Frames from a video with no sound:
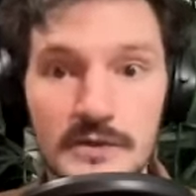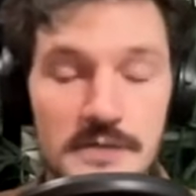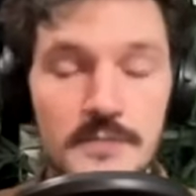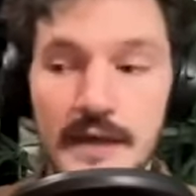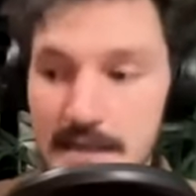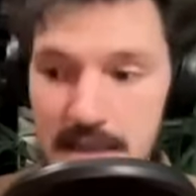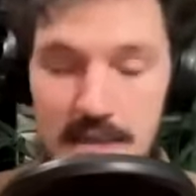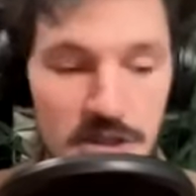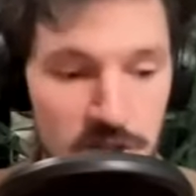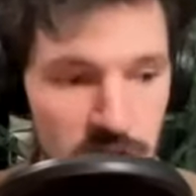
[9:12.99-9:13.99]
just because
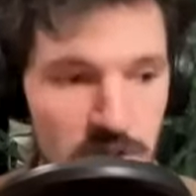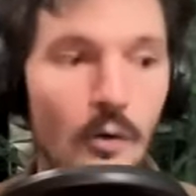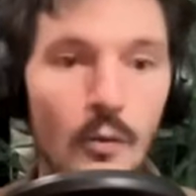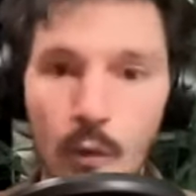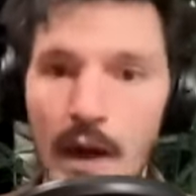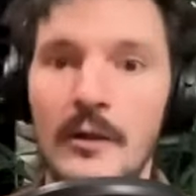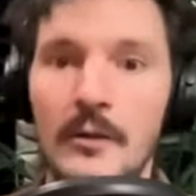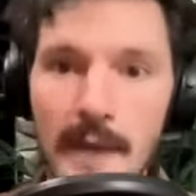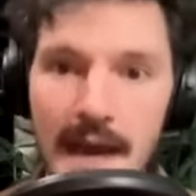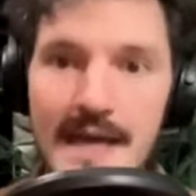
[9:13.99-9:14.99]
it's so well
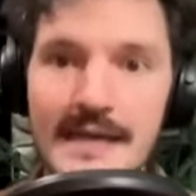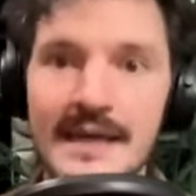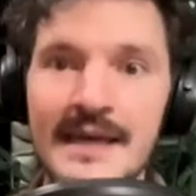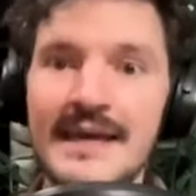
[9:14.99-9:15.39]
made.